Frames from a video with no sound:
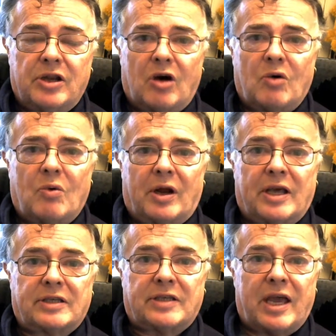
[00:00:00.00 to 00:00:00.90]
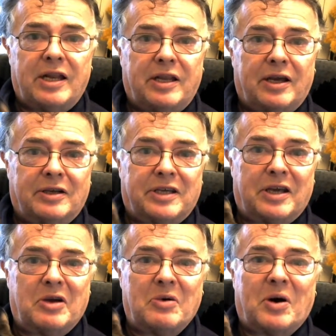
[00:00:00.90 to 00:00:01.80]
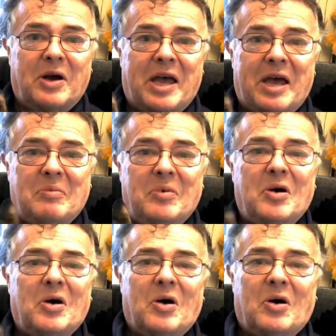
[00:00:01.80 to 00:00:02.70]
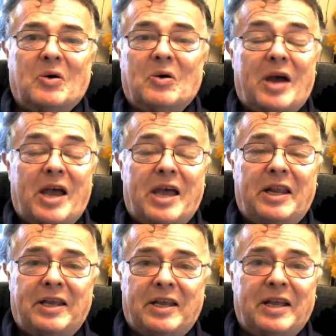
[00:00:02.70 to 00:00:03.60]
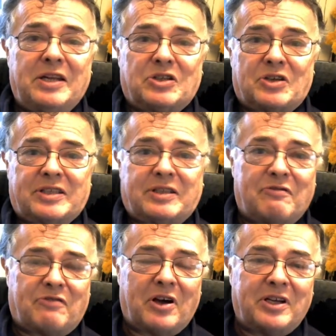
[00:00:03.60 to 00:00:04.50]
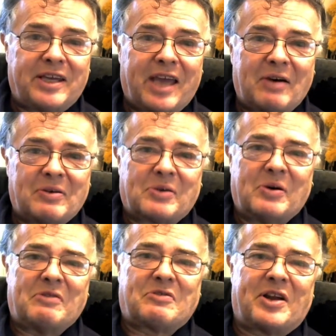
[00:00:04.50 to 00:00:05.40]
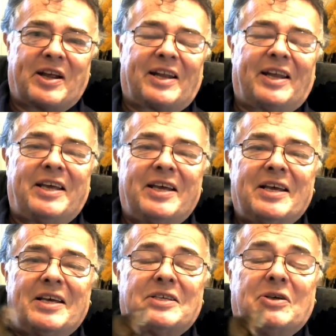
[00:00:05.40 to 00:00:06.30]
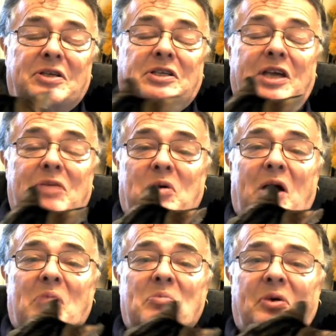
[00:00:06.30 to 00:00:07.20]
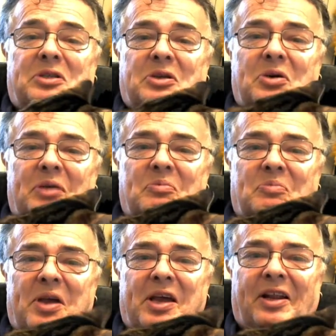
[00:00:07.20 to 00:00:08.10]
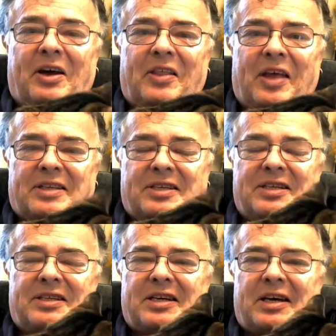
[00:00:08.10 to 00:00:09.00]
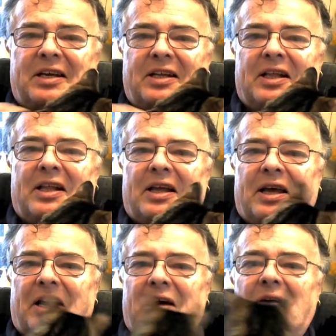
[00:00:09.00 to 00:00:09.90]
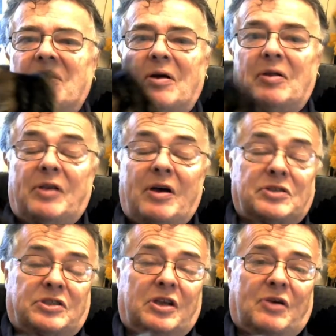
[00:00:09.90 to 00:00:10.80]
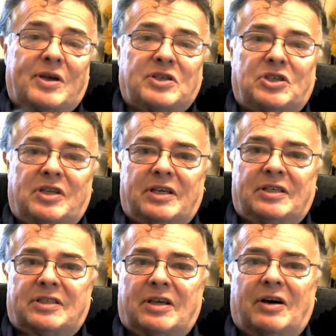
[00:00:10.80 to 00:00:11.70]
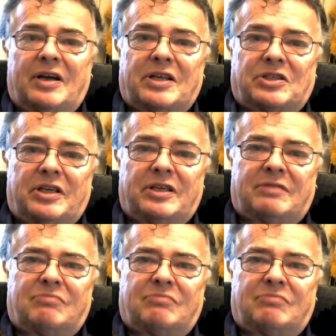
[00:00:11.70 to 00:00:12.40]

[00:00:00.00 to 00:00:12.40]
no one has any idea who I am, or any interest in finding out, quite frankly. So it does keep you humble doing being like that. And the answer to the question is, I actually